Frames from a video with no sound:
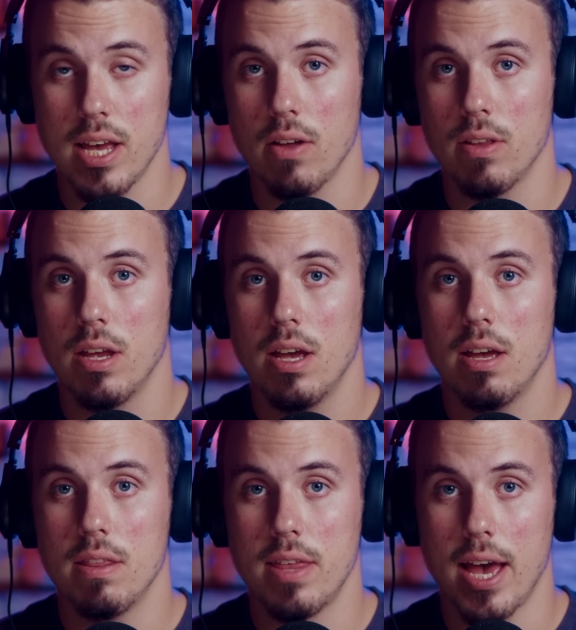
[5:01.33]
out
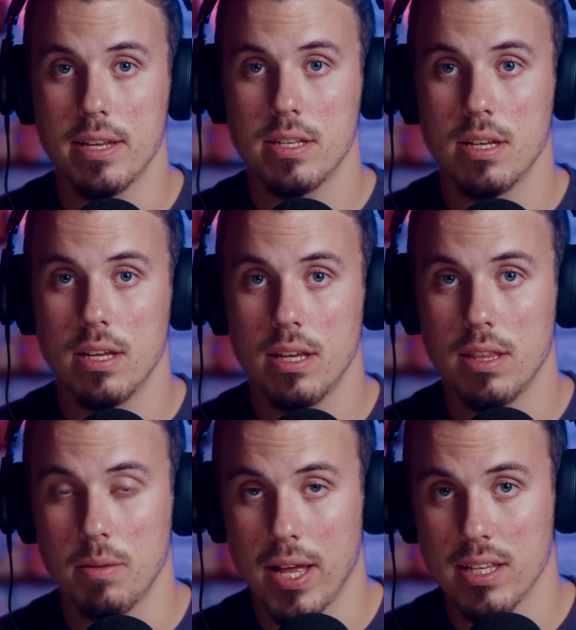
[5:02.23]
that
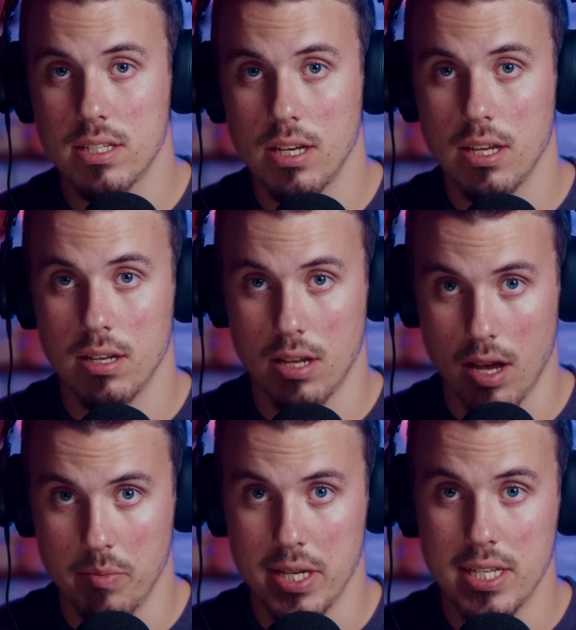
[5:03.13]
the Palestinian
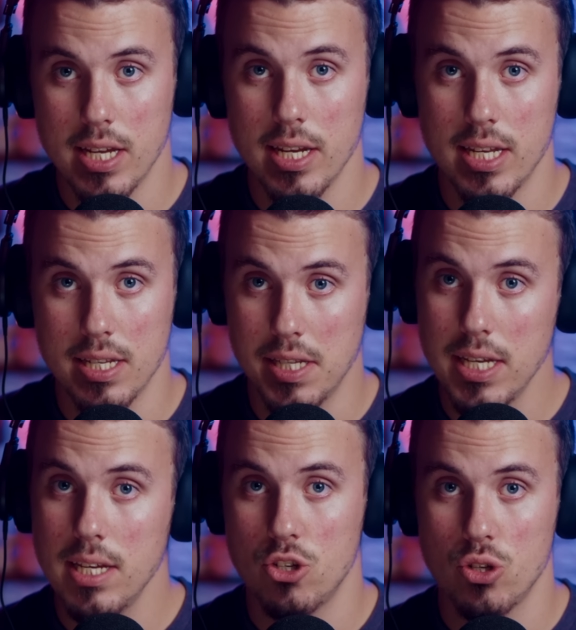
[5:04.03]
gunman did
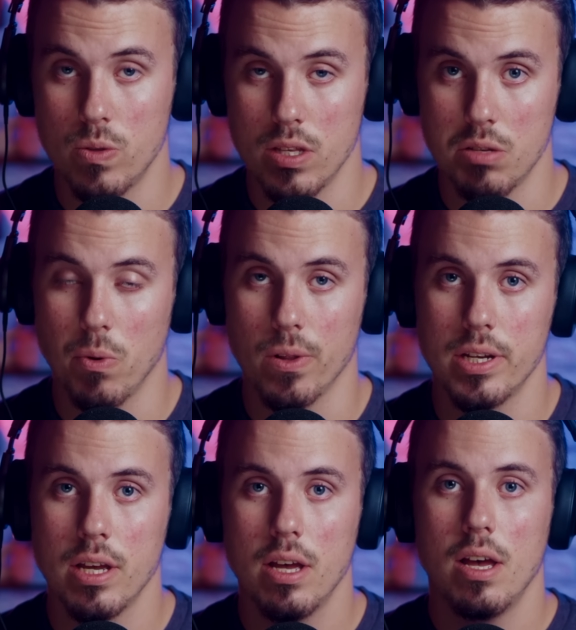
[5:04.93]
indeed shoot this
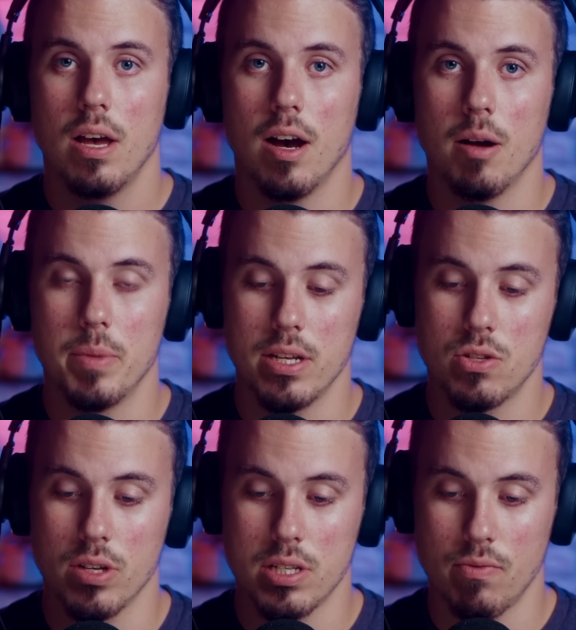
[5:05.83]
bullet, and
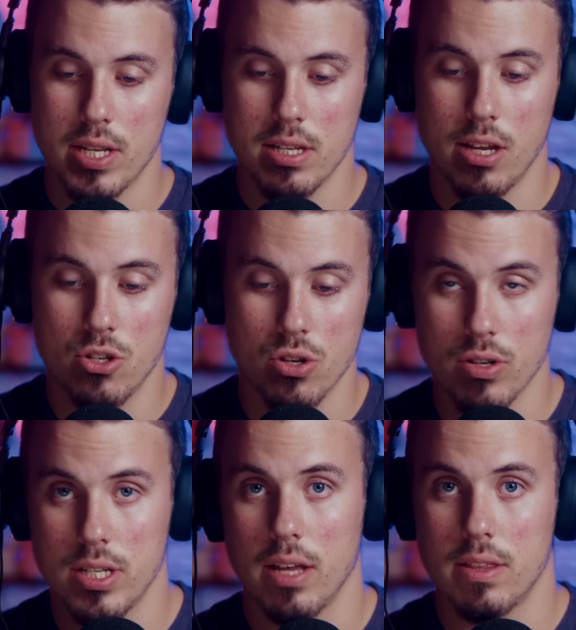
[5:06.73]
Israel's investigation
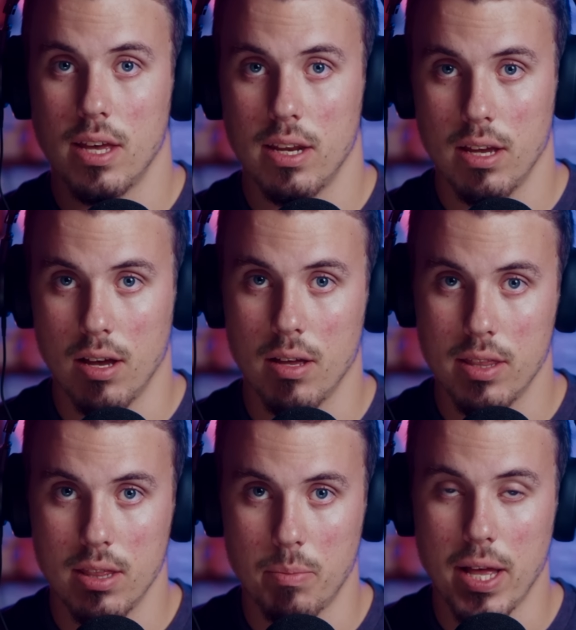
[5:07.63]
turns out that
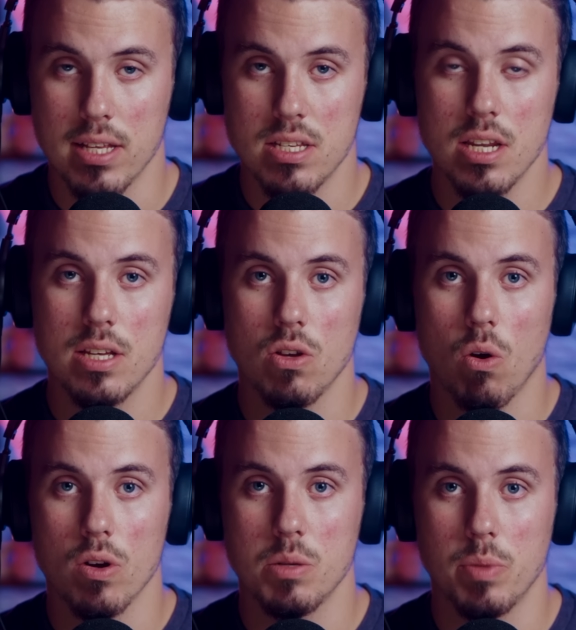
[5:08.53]
the Palestinians
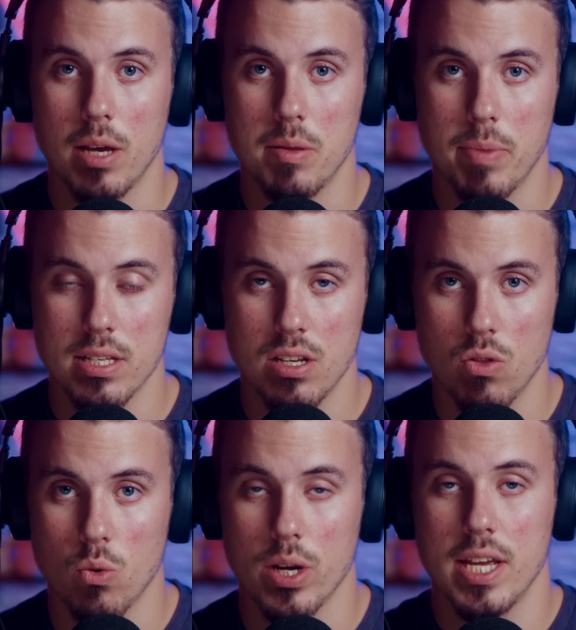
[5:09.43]
are to blame, the Palestinian
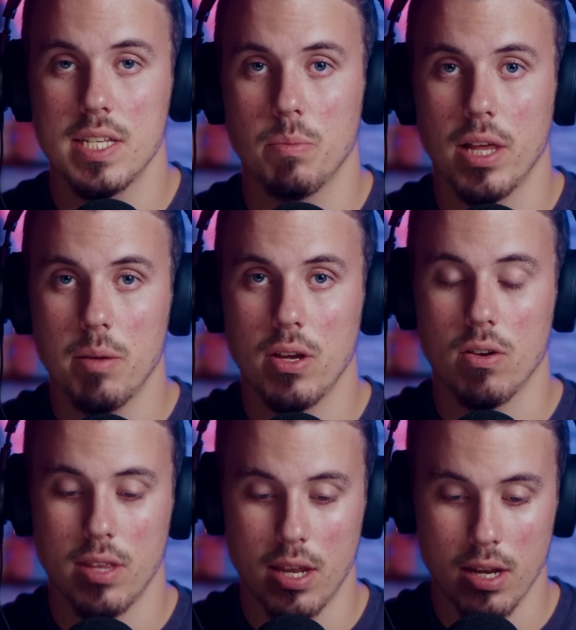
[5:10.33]
Authority is to blame
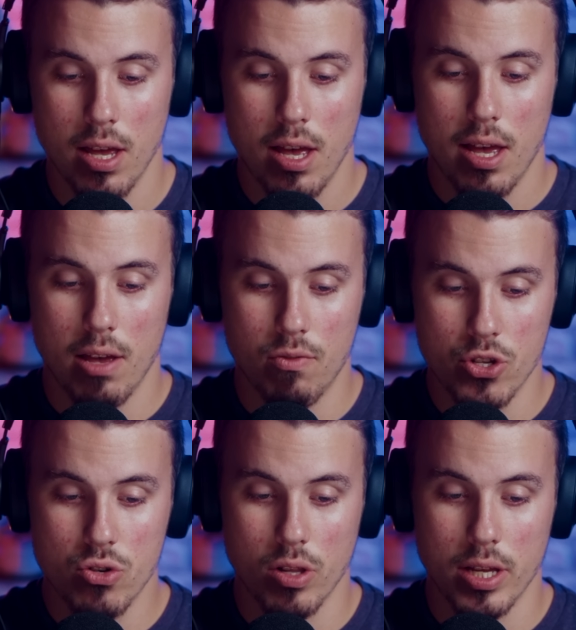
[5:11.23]
here, then if
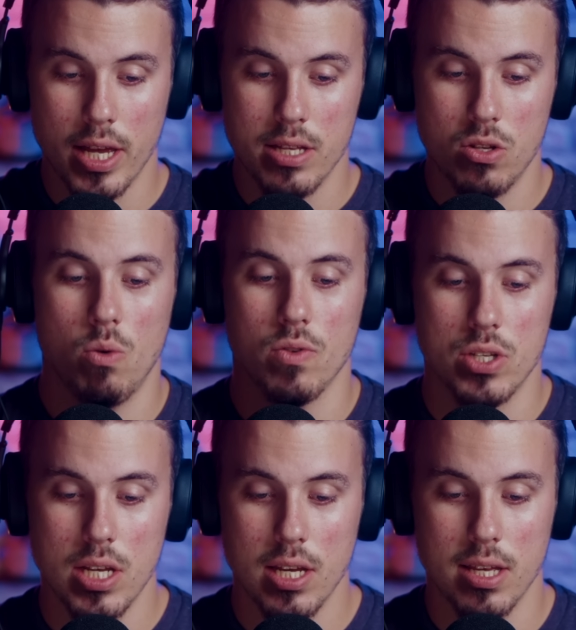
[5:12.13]
Israel is
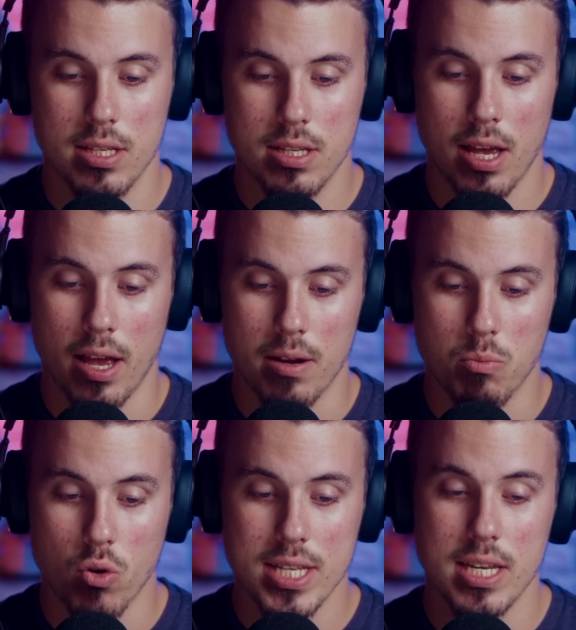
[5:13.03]
overseeing this and
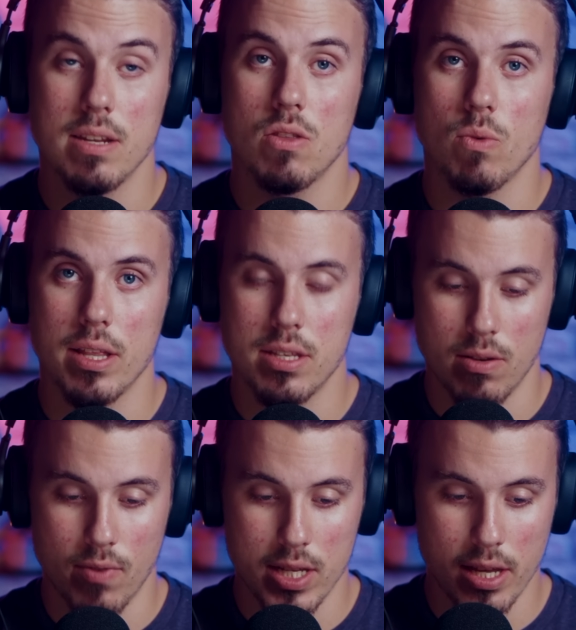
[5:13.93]
present throughout this
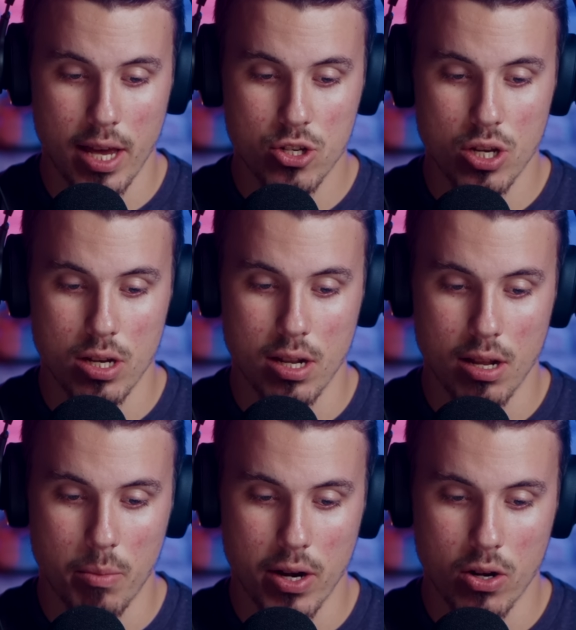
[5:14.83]
investigation,
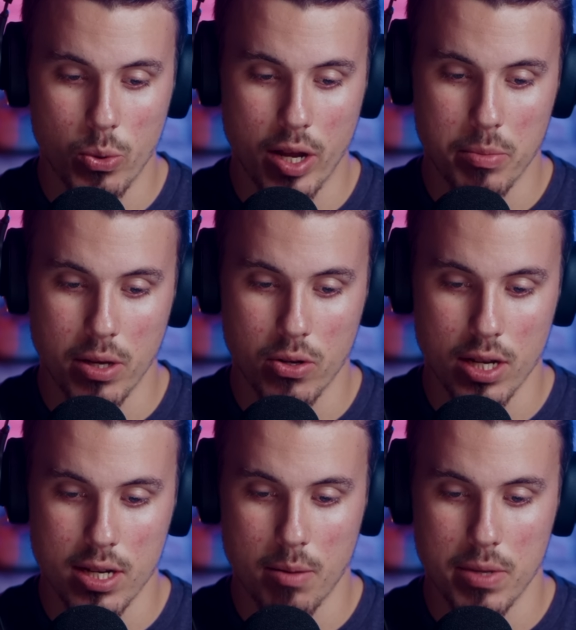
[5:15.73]
America will not be able to
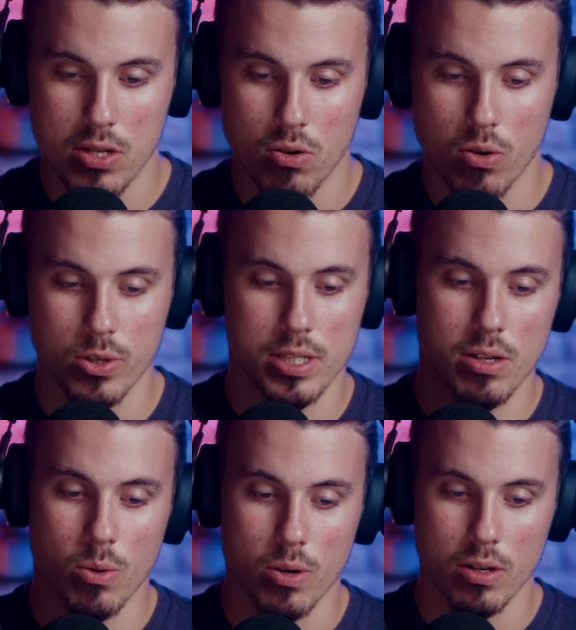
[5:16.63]
condemn Israel
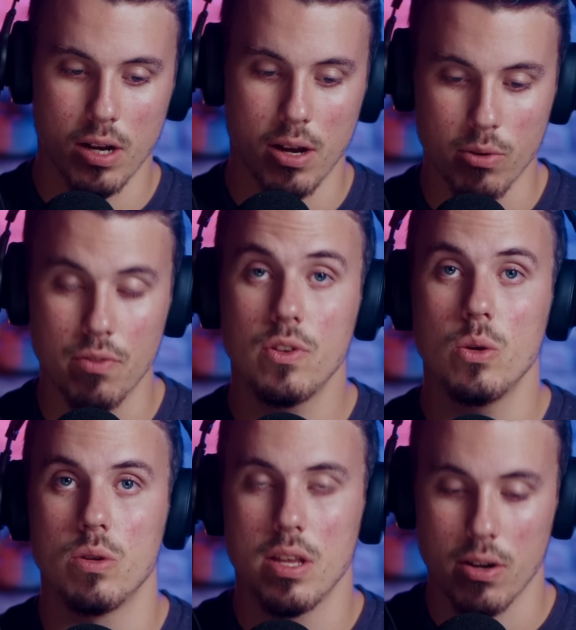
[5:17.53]
or
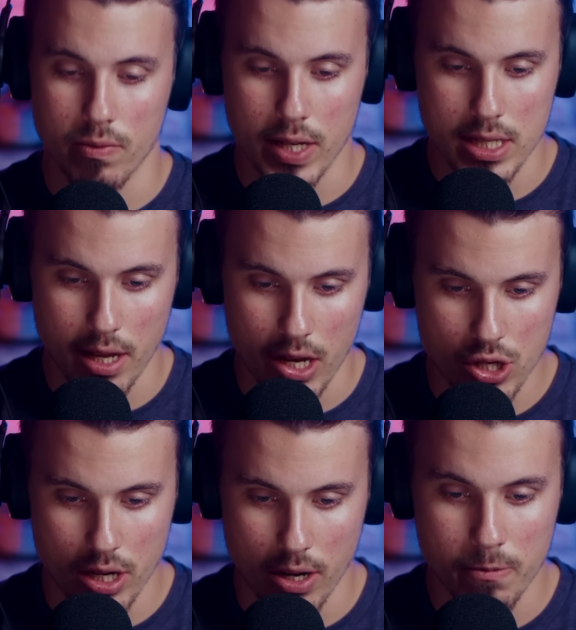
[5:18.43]
refute their
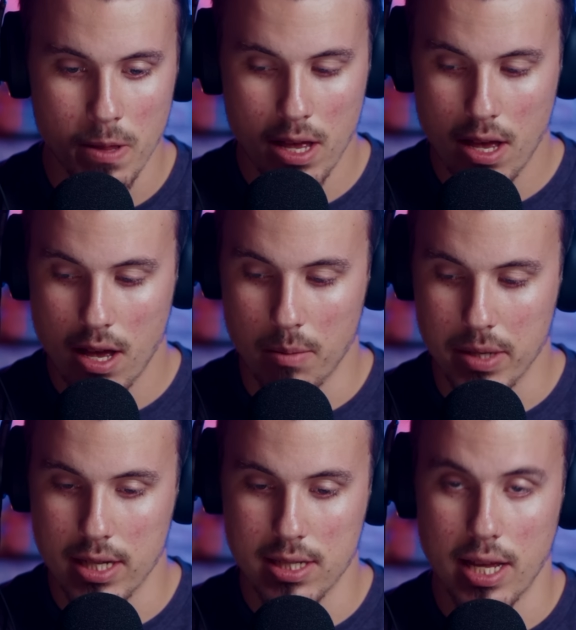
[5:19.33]
investigation here
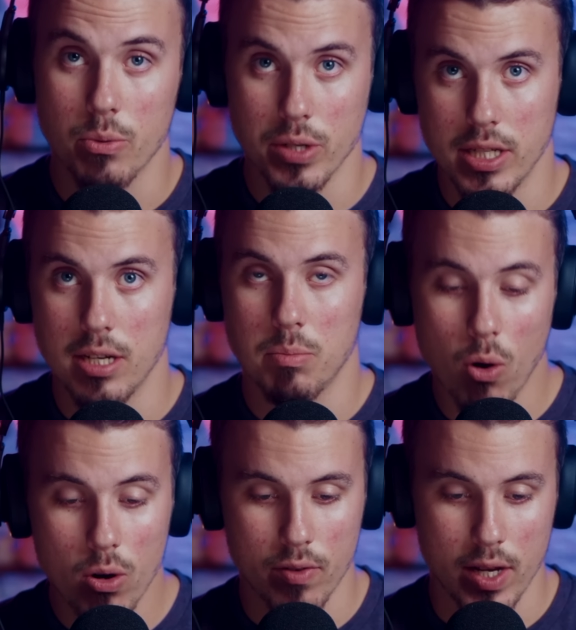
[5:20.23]
because they were indeed a
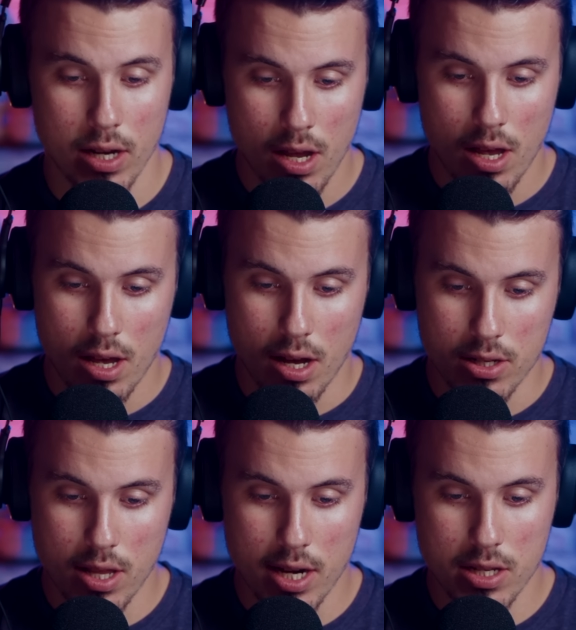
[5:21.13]
part of it.
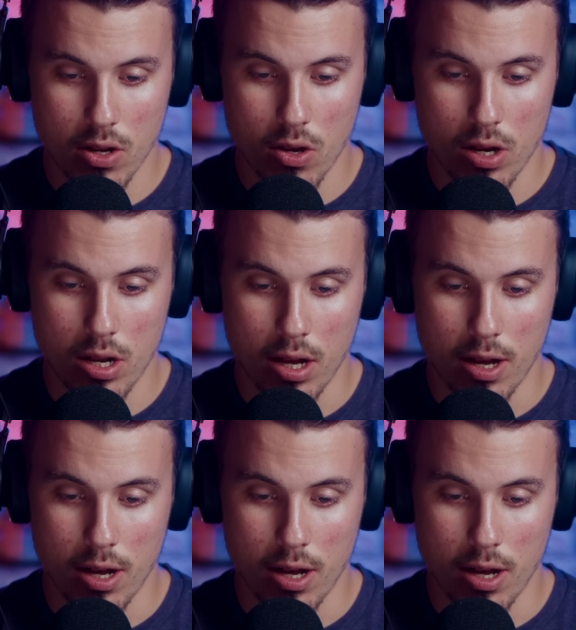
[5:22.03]
So that is a good